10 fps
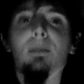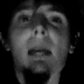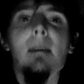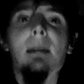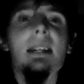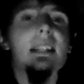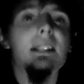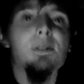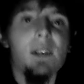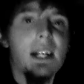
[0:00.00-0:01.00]
maybe,
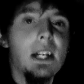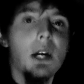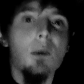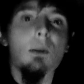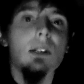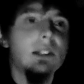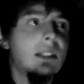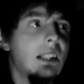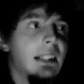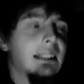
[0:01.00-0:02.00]
this video will
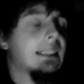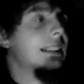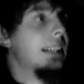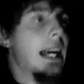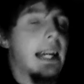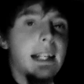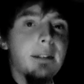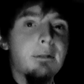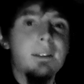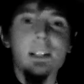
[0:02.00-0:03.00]

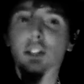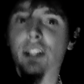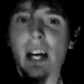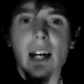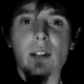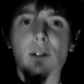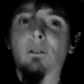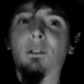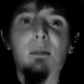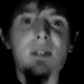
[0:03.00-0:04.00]
save the channel
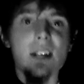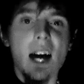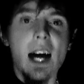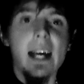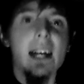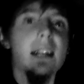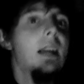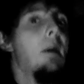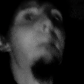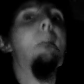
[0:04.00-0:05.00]
from
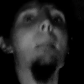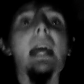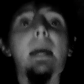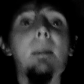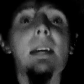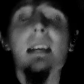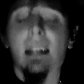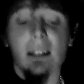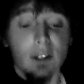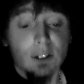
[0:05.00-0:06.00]
dying. Maybe
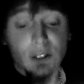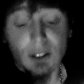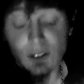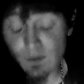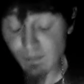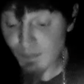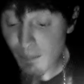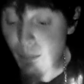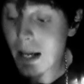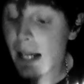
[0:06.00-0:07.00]
it'll,
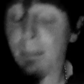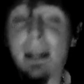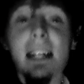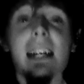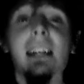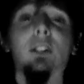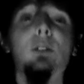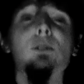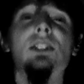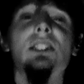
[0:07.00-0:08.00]
maybe
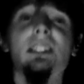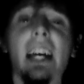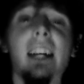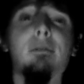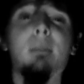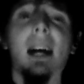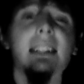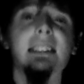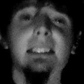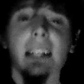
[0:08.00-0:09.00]
it'll save
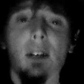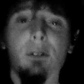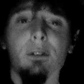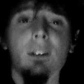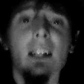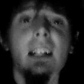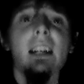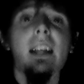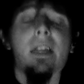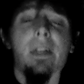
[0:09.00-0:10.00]
myself
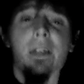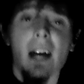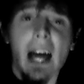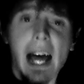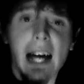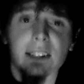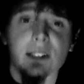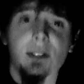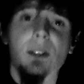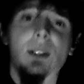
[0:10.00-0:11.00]
the
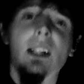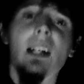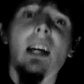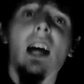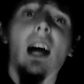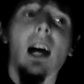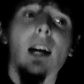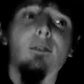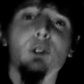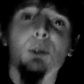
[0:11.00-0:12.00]
hassle
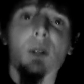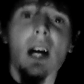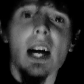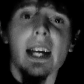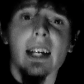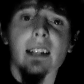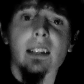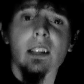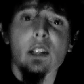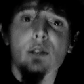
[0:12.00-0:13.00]
of trying
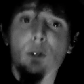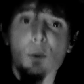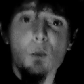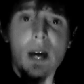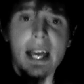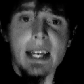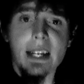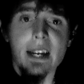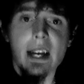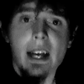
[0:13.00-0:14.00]
to
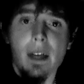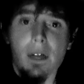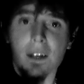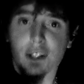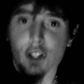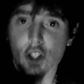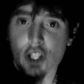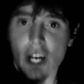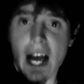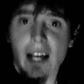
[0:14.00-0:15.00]
win this
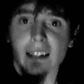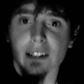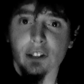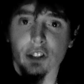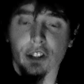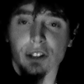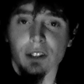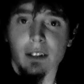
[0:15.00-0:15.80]
challenge.